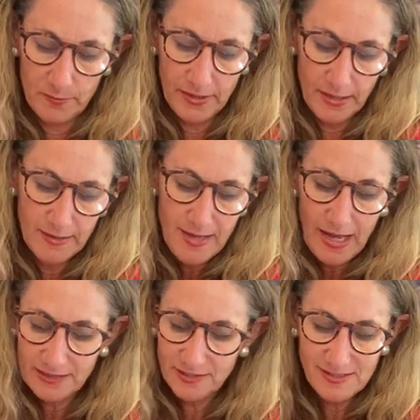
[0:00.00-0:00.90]
But I,
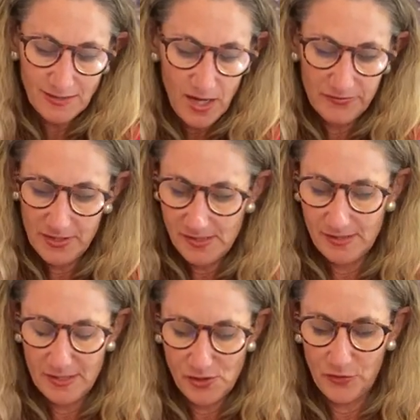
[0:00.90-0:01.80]
I just love this,
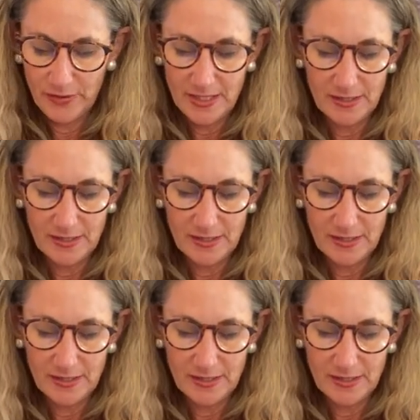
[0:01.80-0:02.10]
this green.